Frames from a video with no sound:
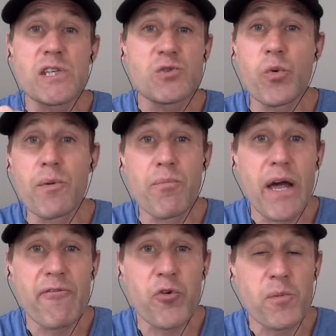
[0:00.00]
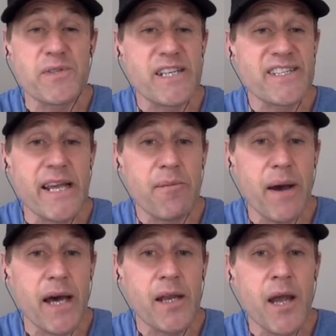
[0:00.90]
these wooden platforms to set them
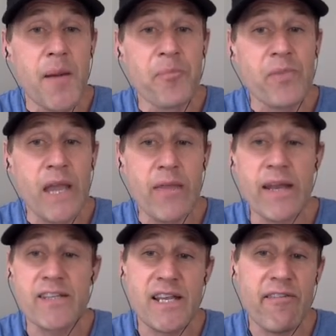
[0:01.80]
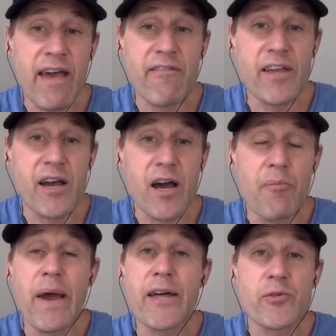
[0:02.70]
on. And then instead of having a
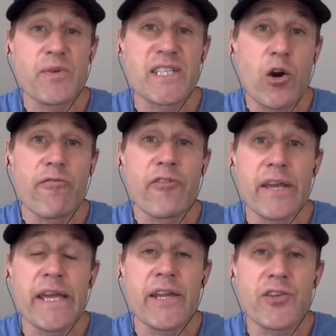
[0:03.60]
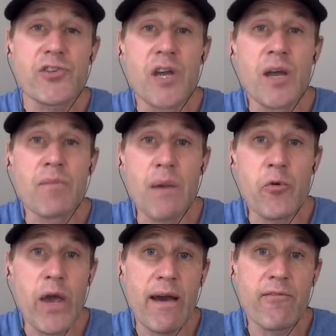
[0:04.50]
bathroom and shower for each, maybe
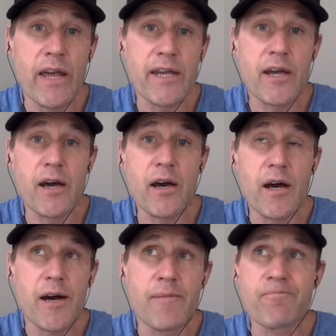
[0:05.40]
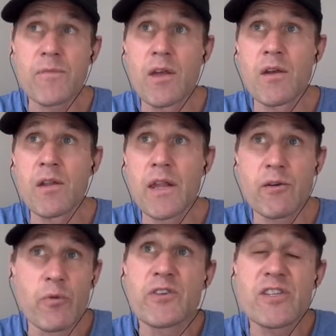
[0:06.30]
you have like
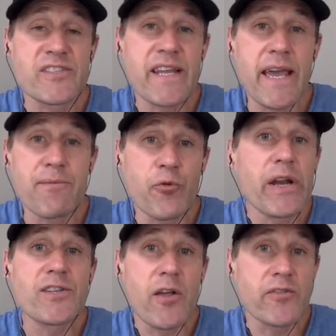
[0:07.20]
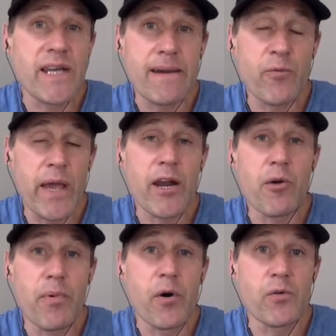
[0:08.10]
we used to stay at marinas all the time when we had our
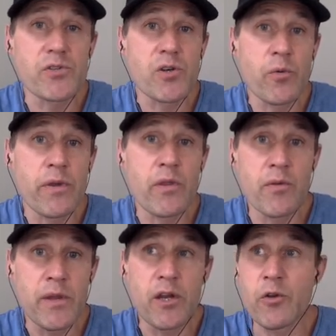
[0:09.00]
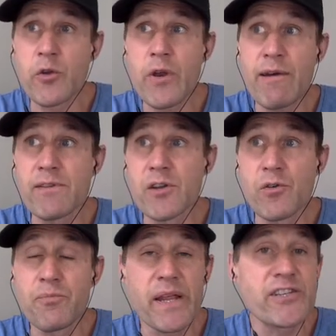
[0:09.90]
boat. So you'd have a
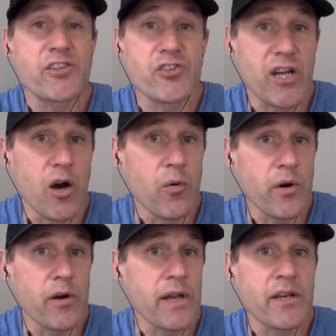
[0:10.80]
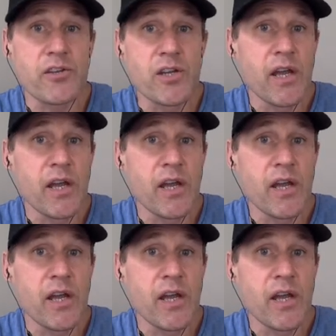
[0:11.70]
little place to shower and